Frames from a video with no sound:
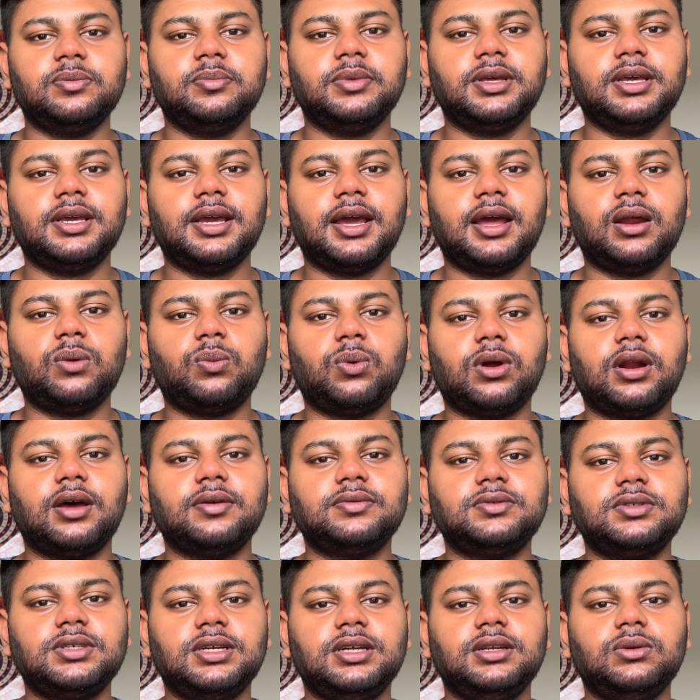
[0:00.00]
me and what
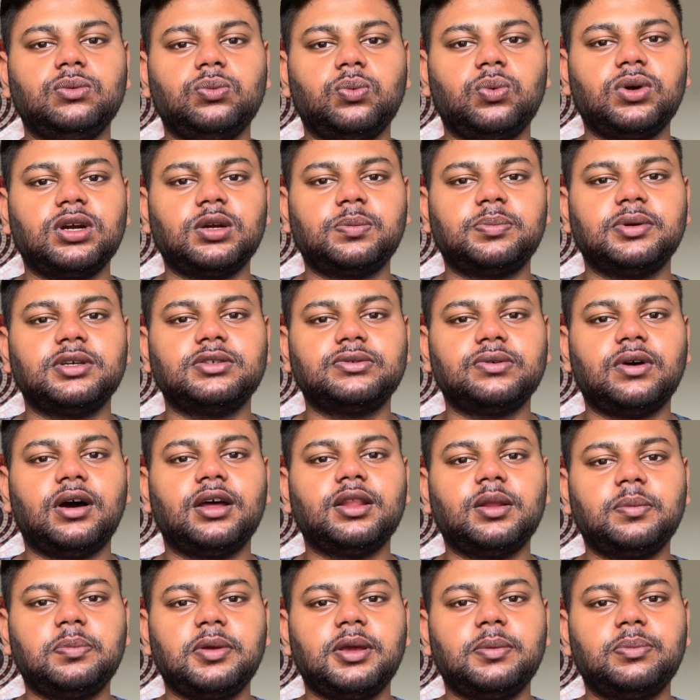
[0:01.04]
I've seen work best for
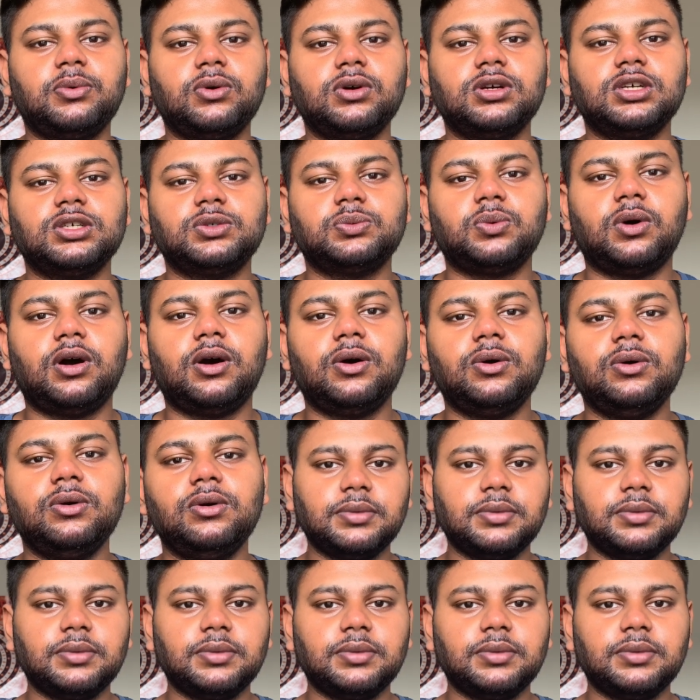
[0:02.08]
other people as well.